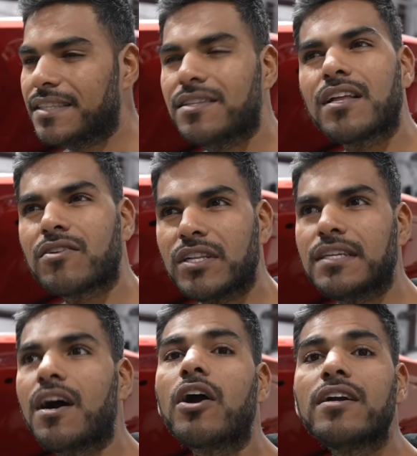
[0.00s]
not
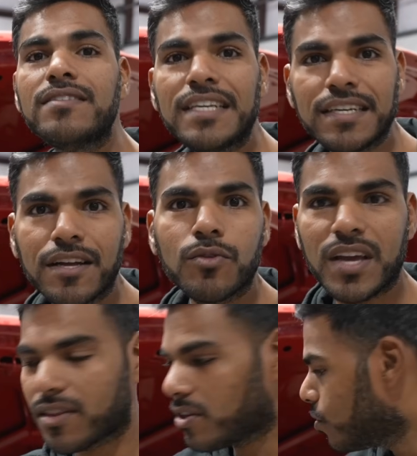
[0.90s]
really, R&D that
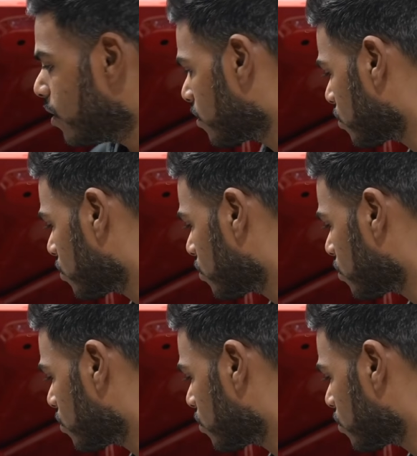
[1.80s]
we have to do here.